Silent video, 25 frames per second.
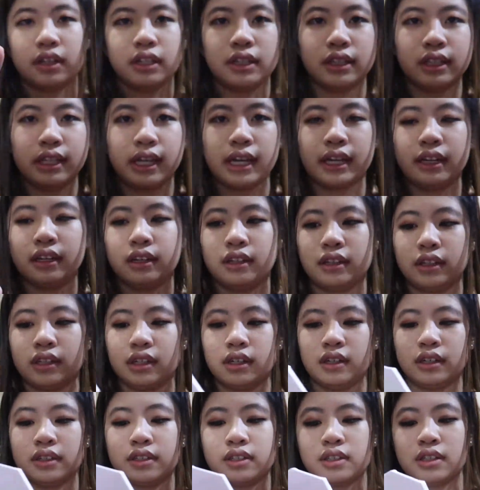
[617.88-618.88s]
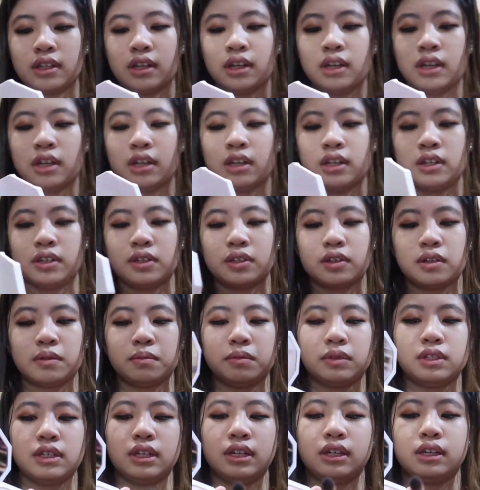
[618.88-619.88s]
and Lightning Dust. So
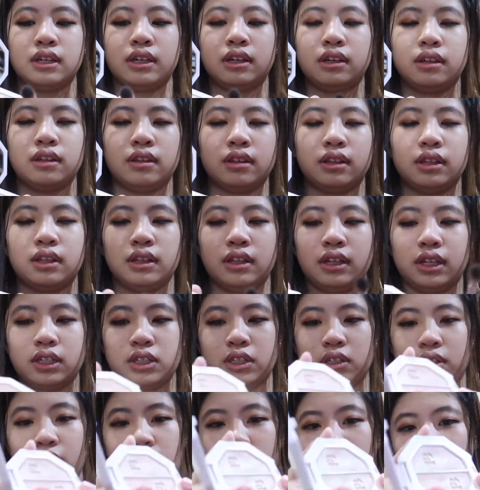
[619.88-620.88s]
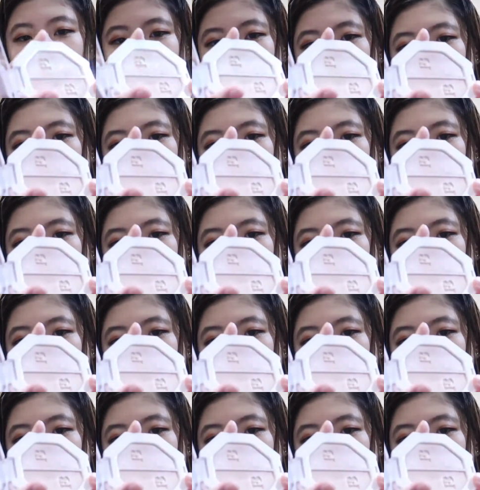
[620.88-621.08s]
I'm taking the Lush, I don't